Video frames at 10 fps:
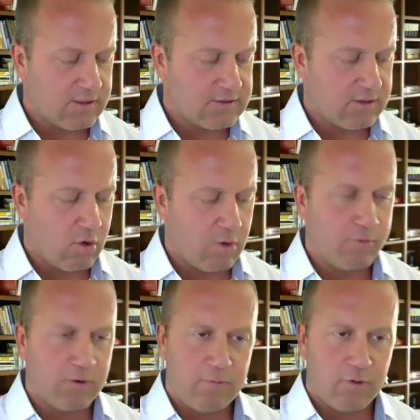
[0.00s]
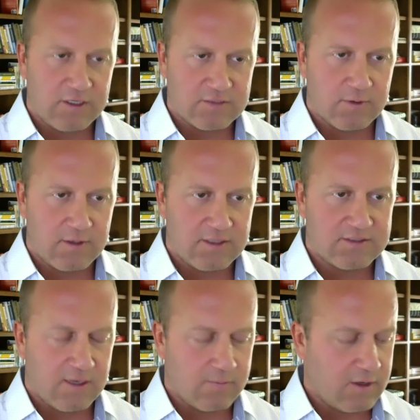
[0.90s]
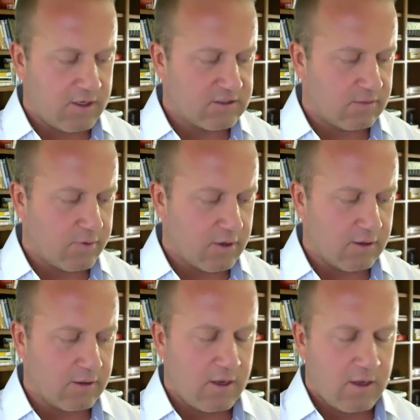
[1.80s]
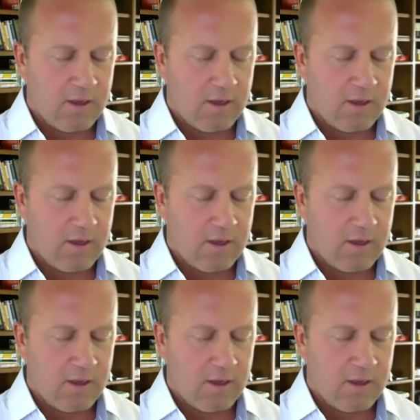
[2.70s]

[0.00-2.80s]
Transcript: is the whole pre-placement examination part.